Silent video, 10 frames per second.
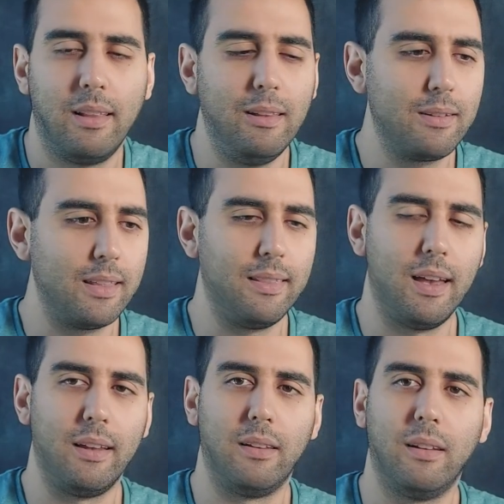look at
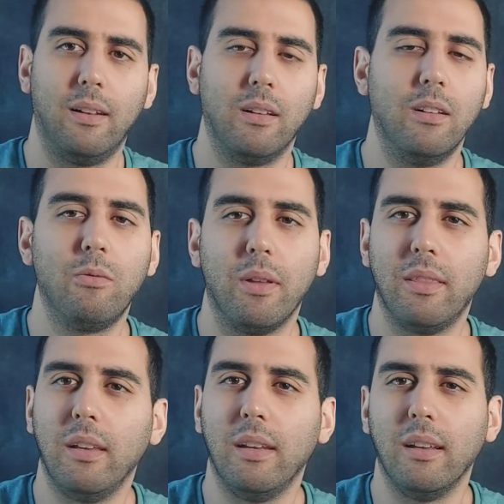that, look what
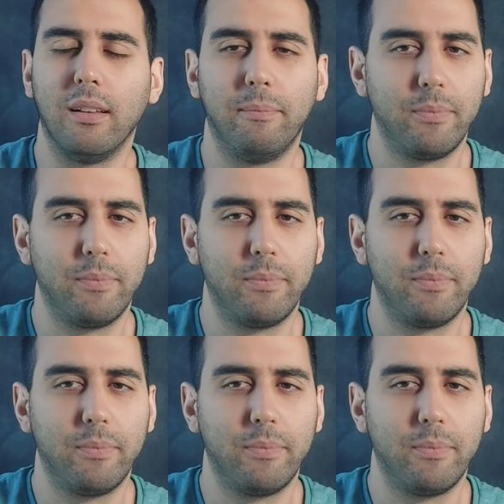they did.